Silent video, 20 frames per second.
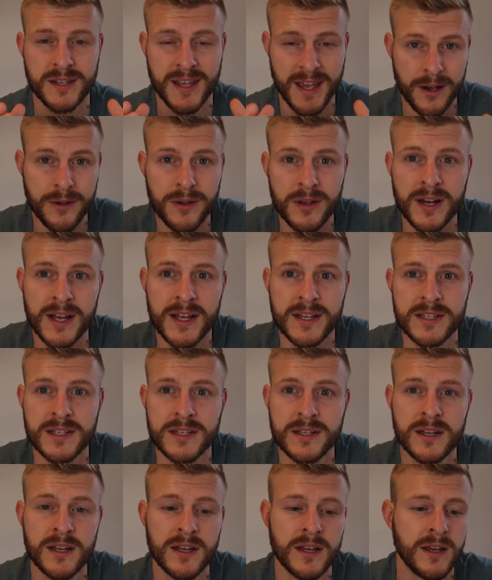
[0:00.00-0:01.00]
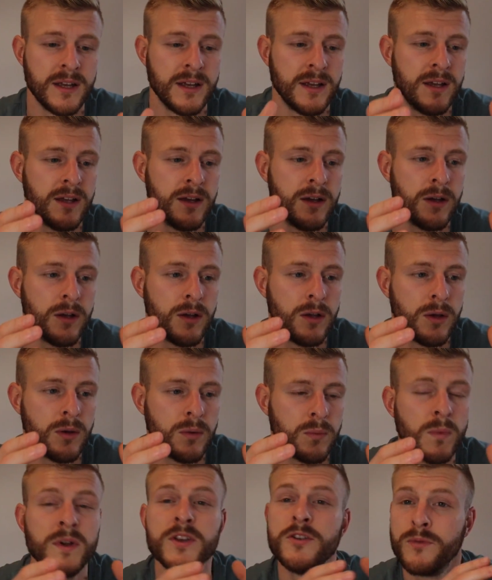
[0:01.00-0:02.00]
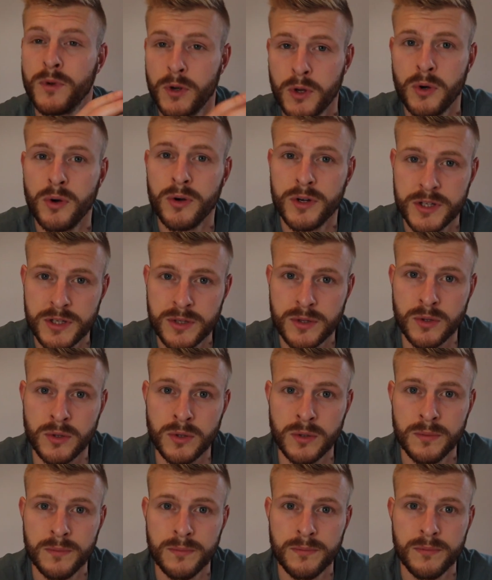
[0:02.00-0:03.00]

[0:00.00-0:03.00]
calculated? When you record a score,